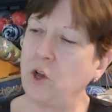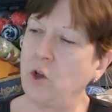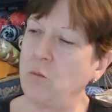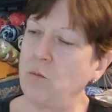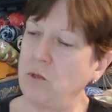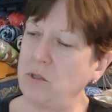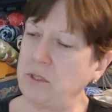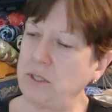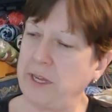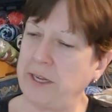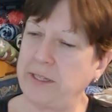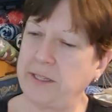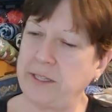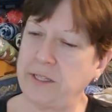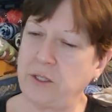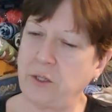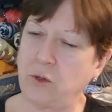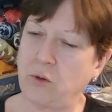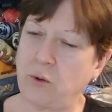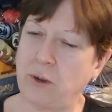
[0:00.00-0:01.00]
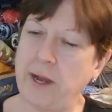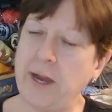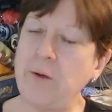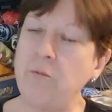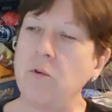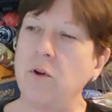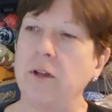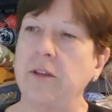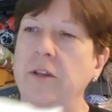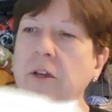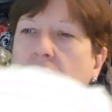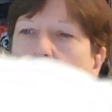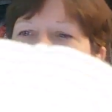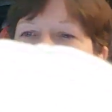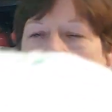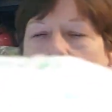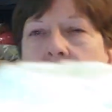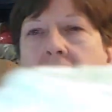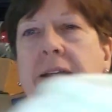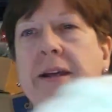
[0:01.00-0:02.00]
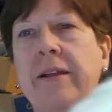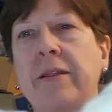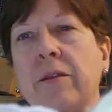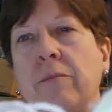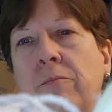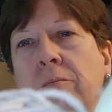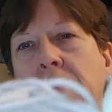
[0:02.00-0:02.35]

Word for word: almost like this gray one. The gray and the